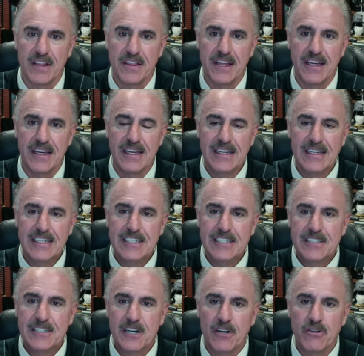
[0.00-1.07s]
I think
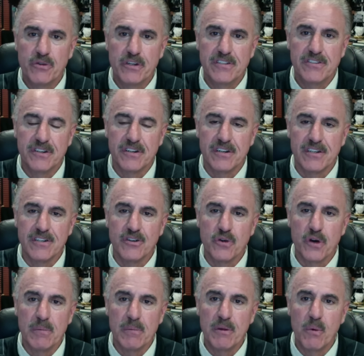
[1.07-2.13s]
countries are
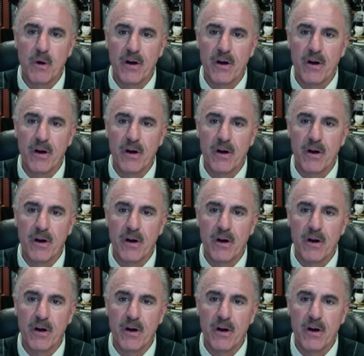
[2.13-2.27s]
incredibly